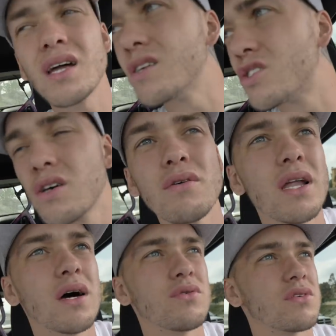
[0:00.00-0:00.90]
That is so
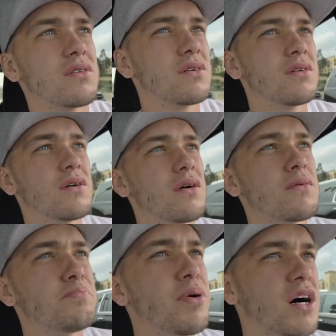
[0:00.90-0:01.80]
loud.
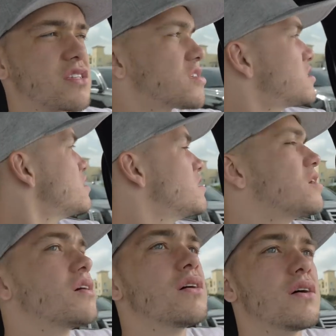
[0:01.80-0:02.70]
Bus,
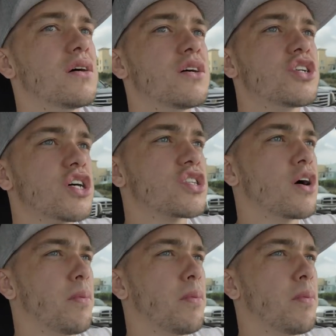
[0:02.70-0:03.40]
shut